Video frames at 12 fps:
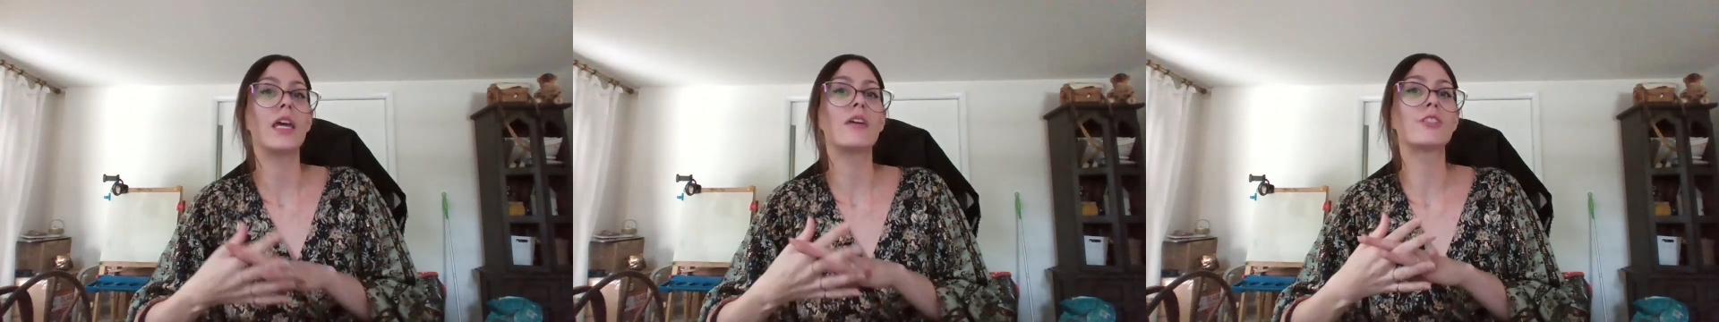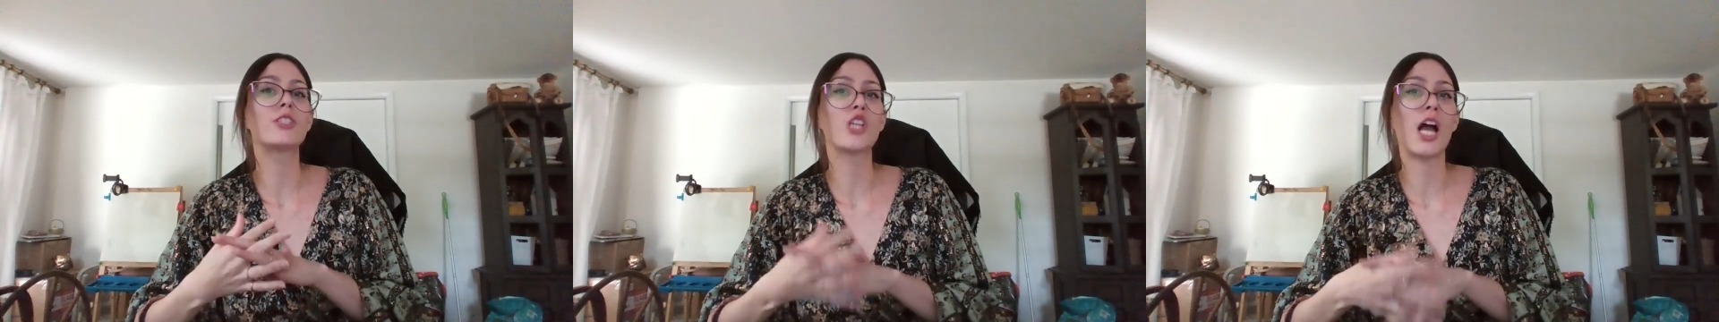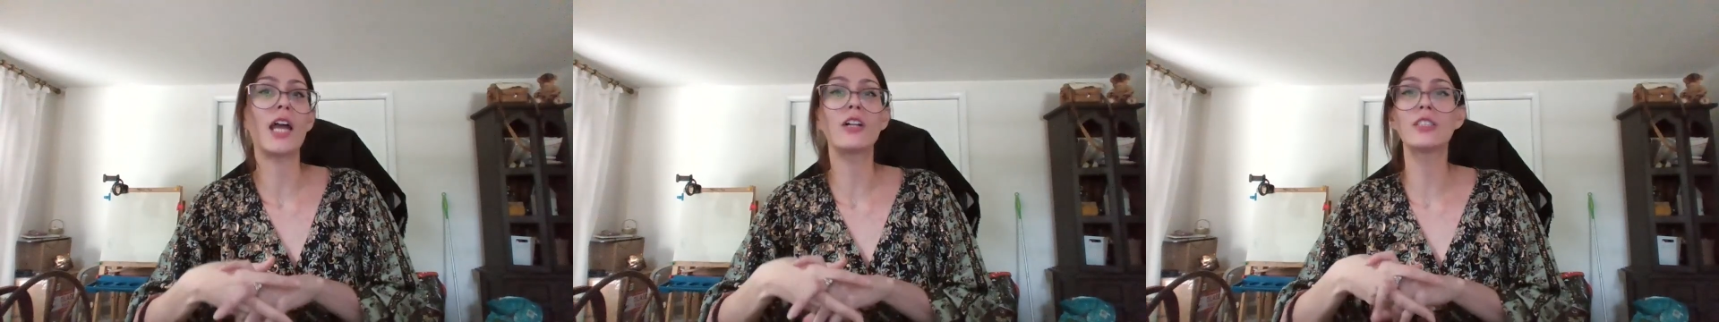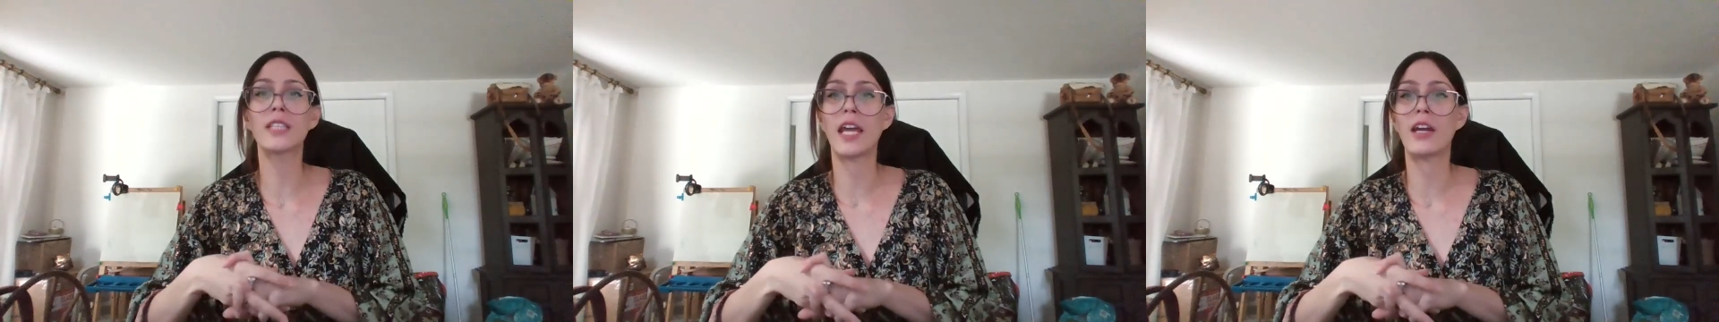If the
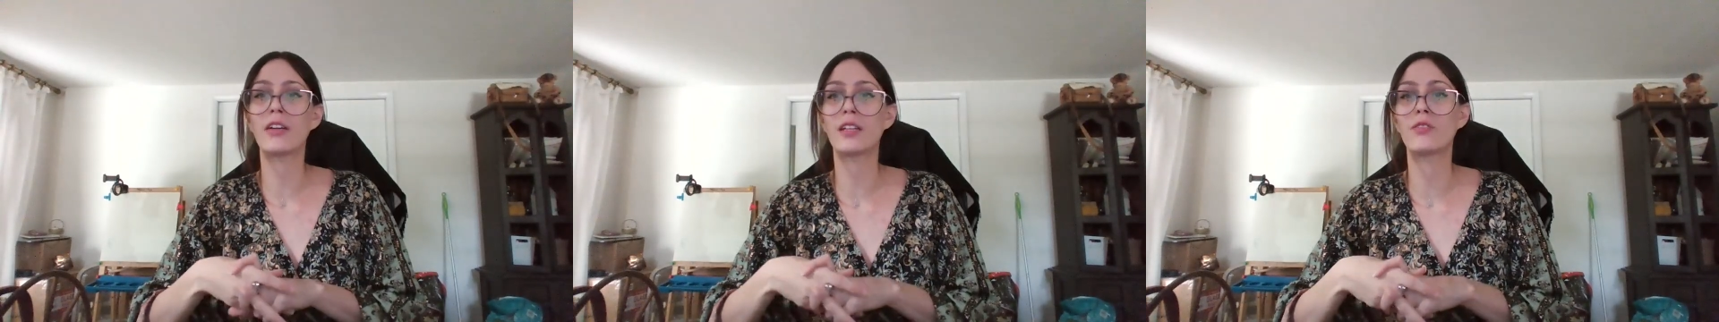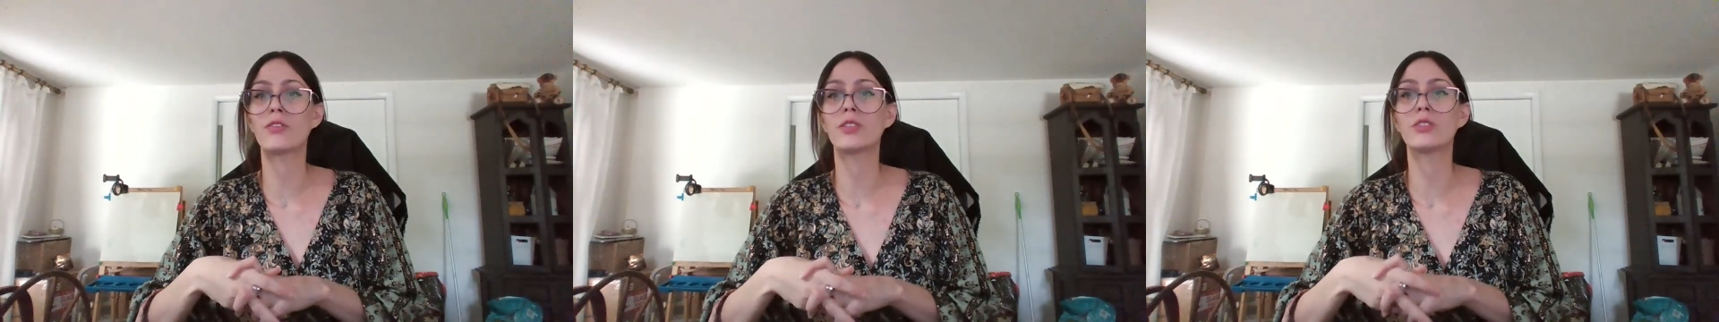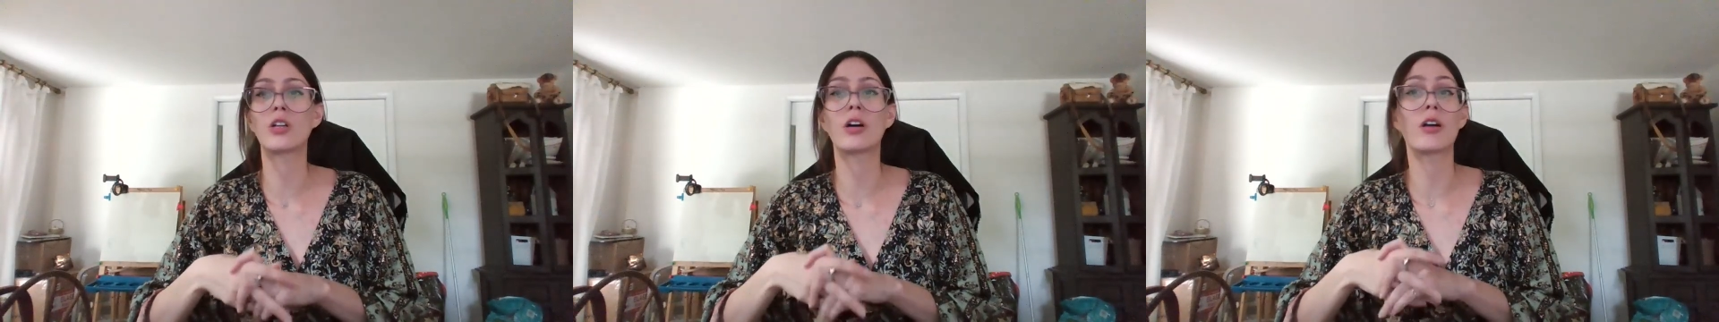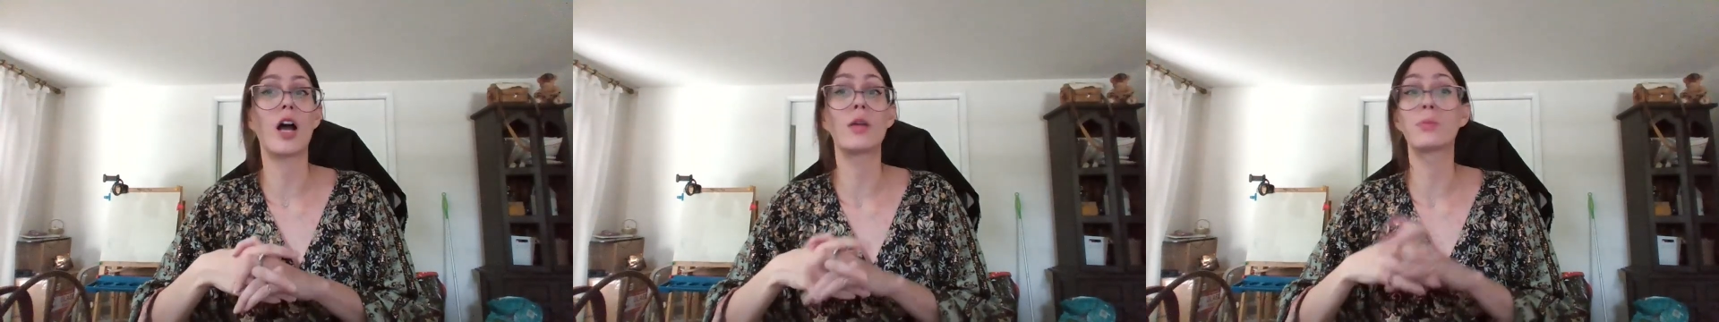child's caregivers
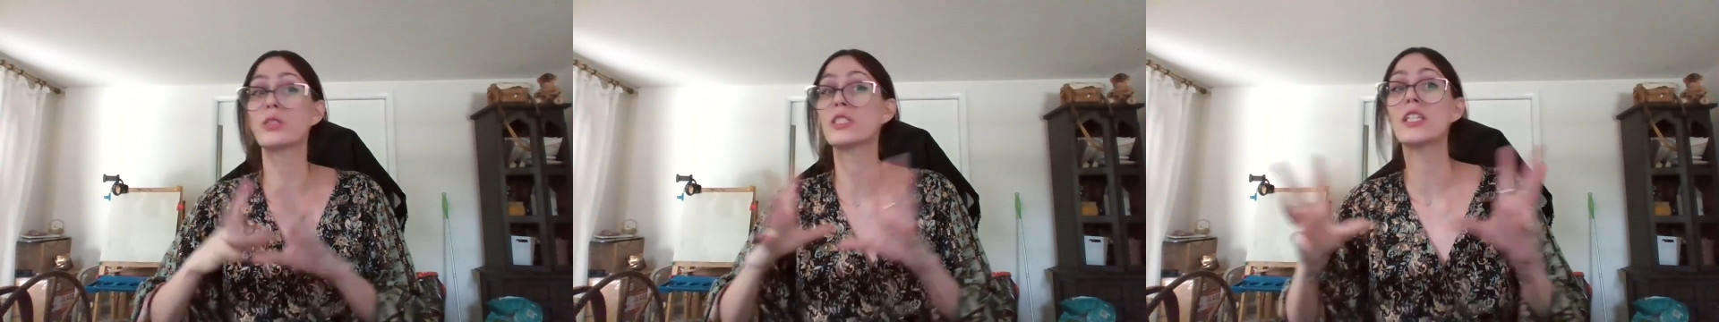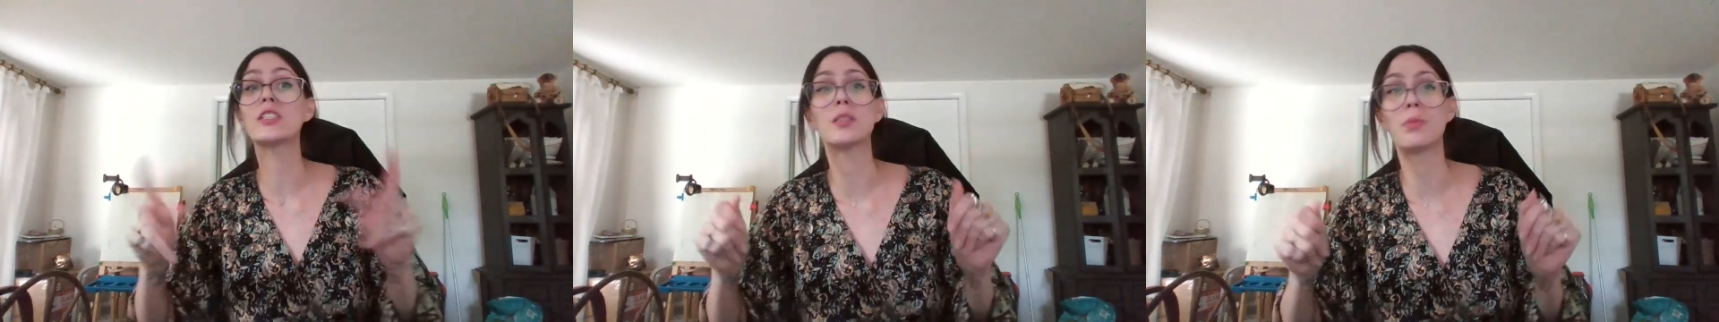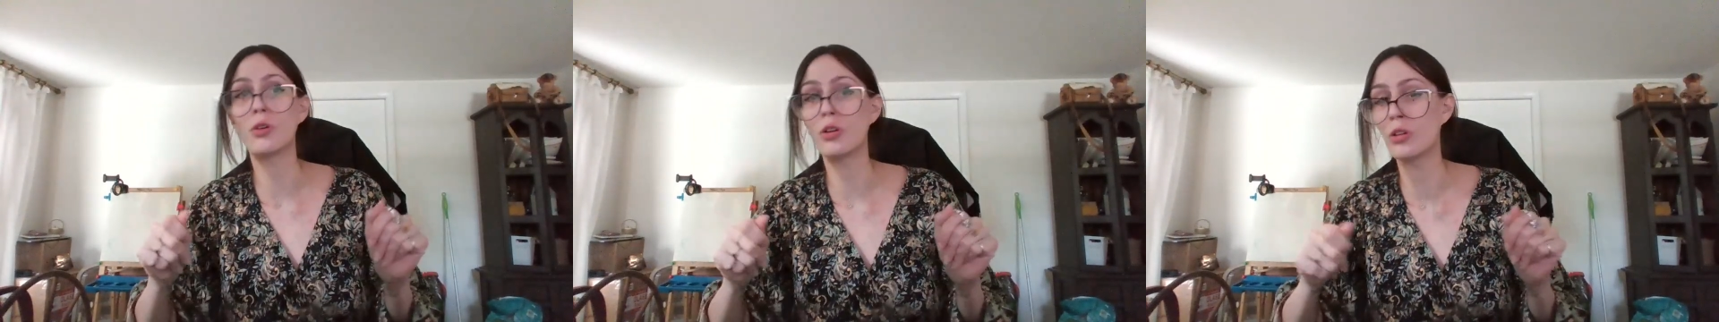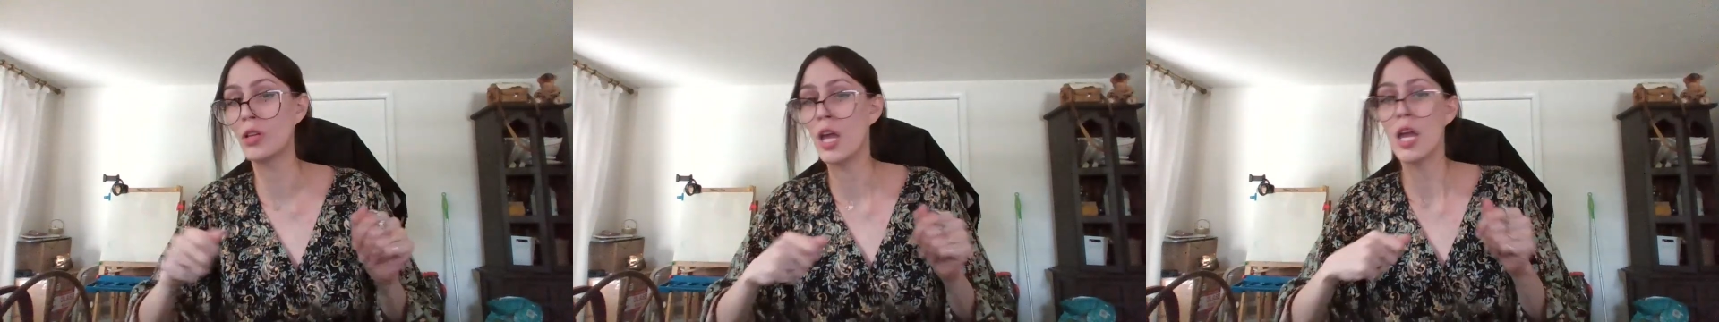are unpredictable,